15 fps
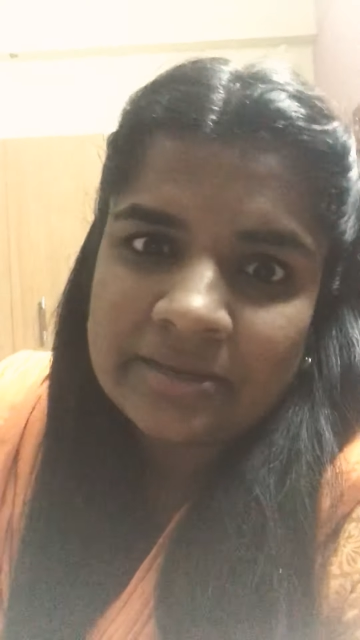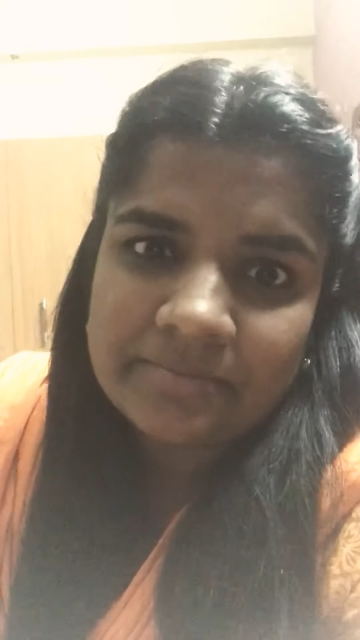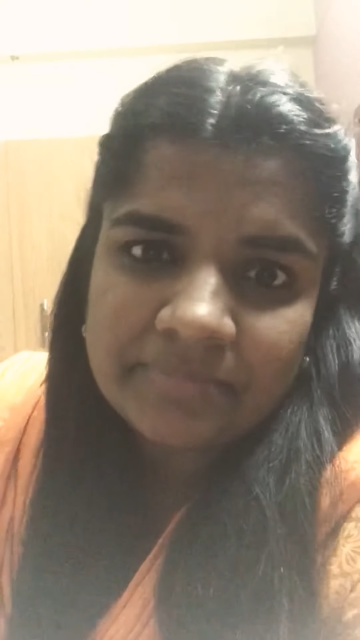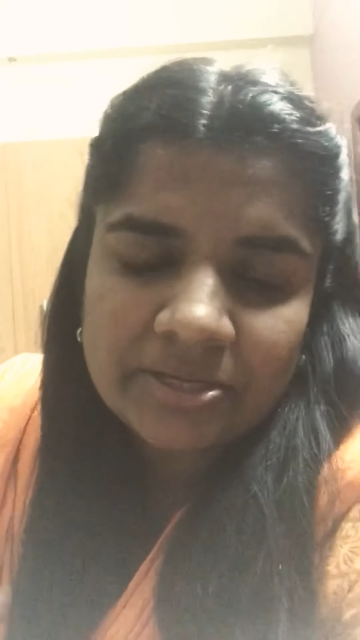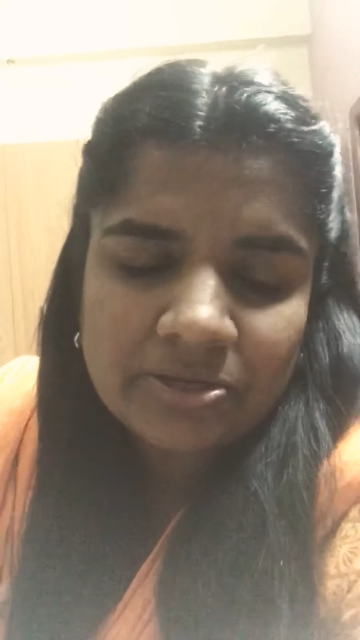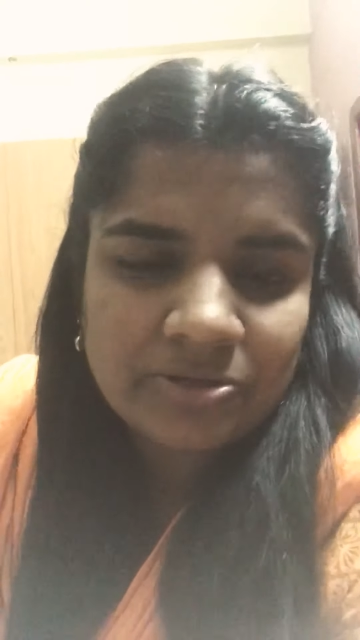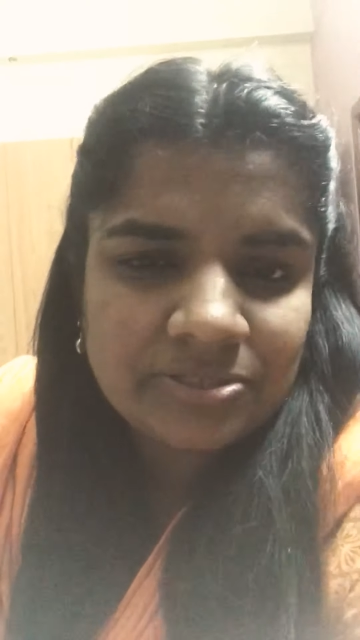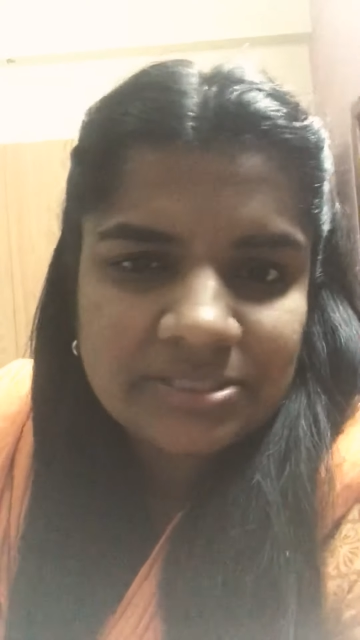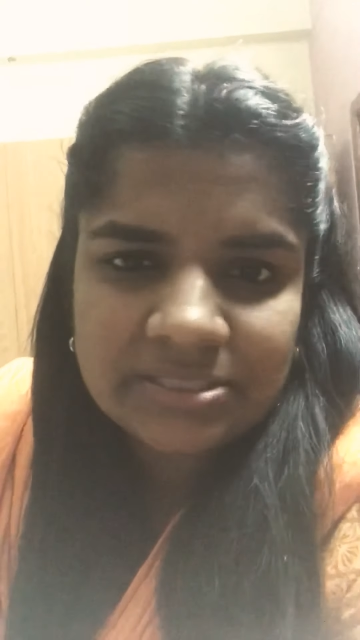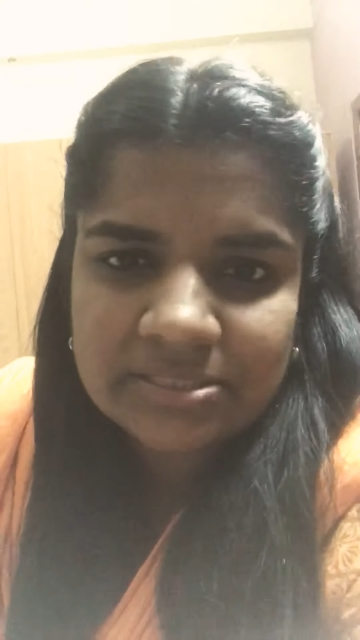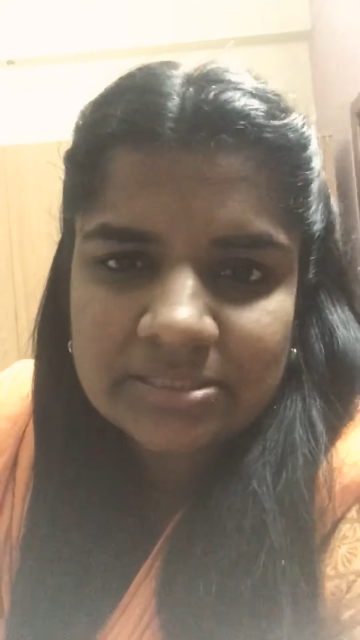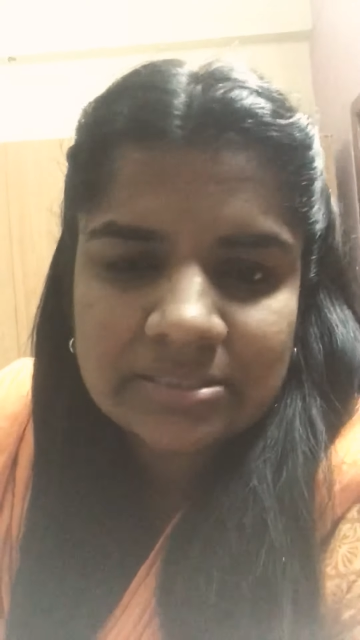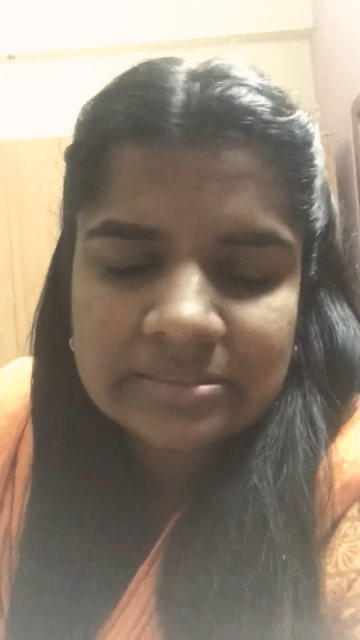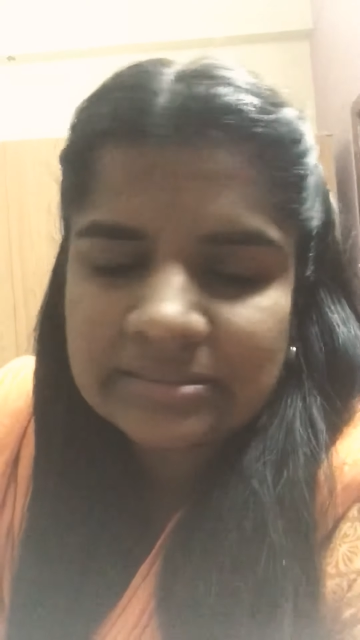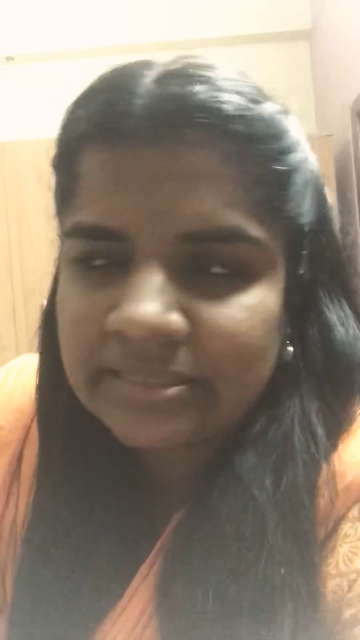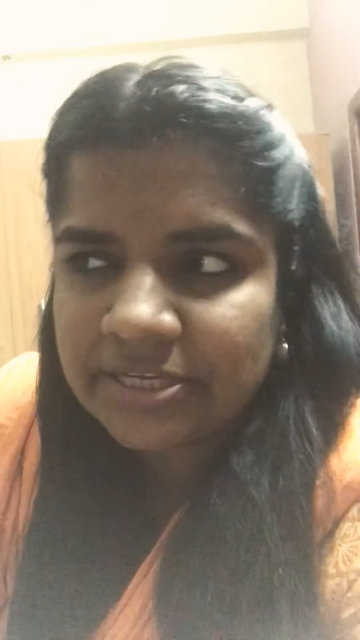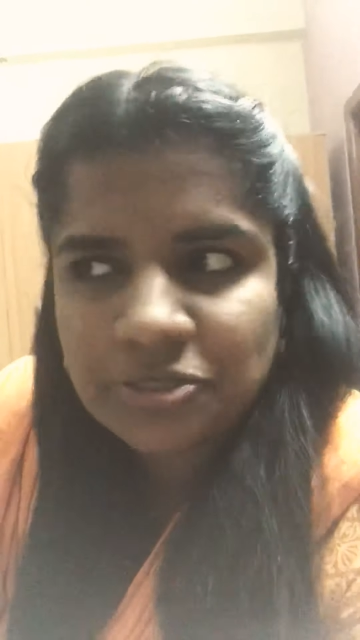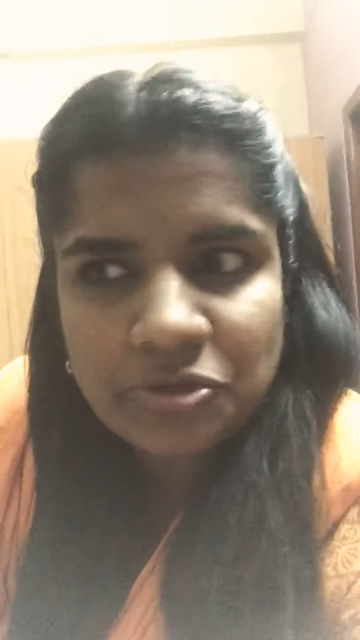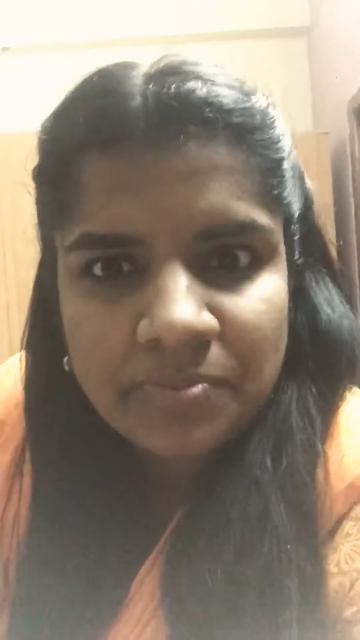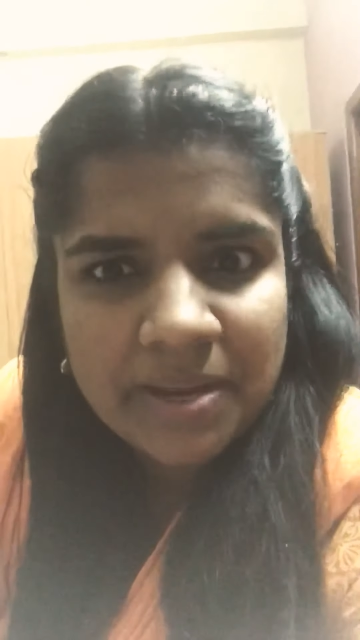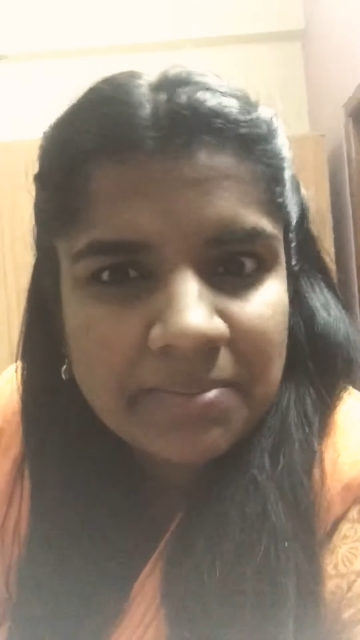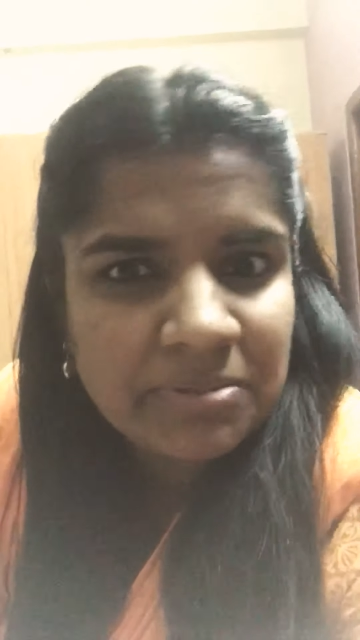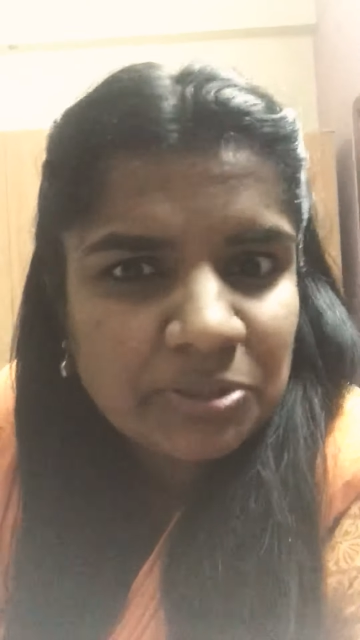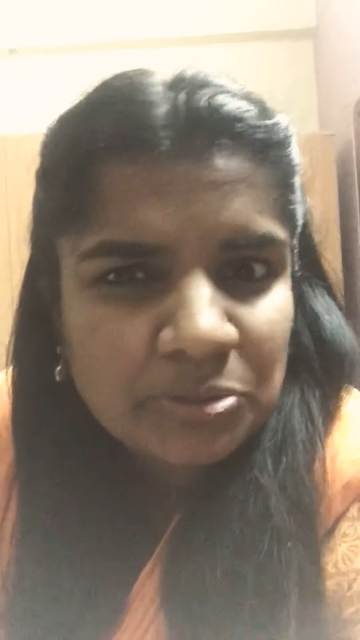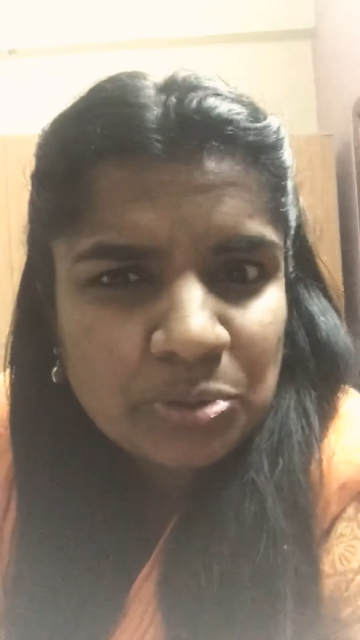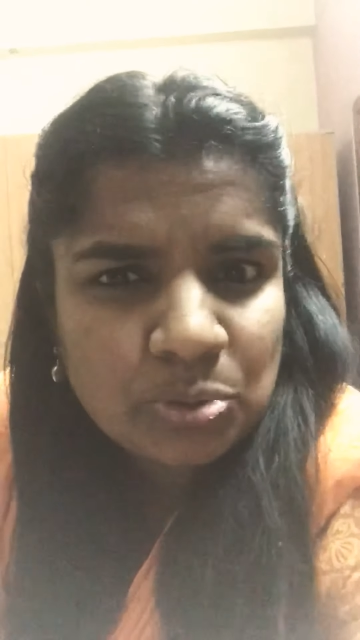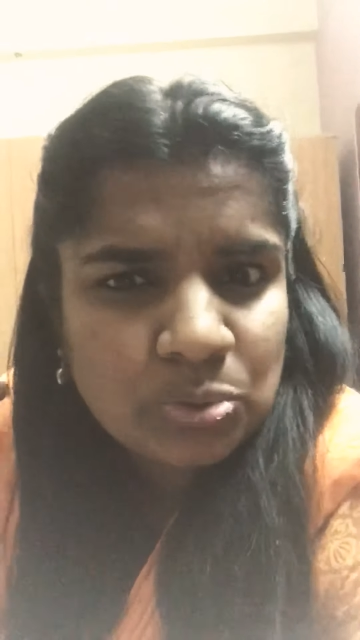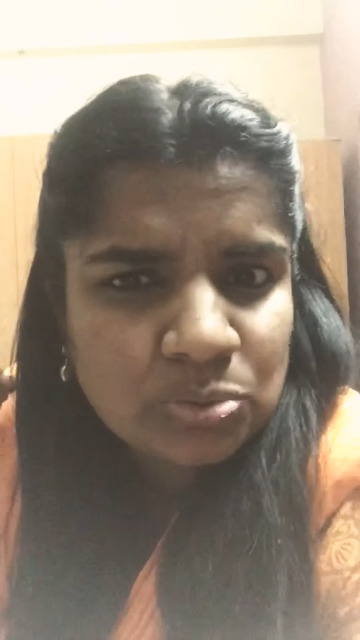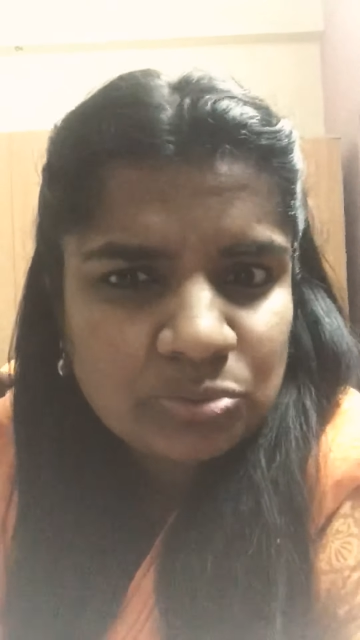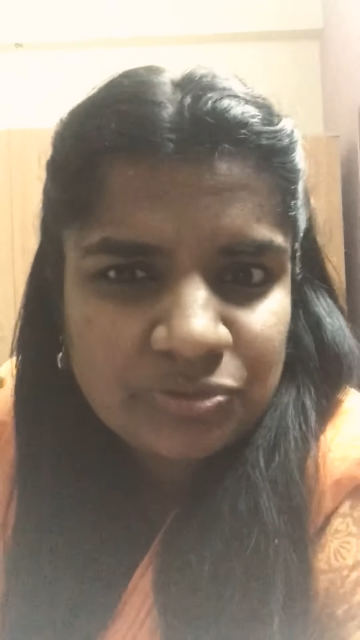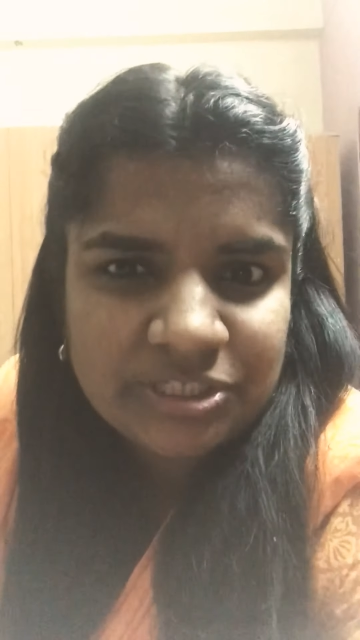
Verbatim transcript: because they should be able to do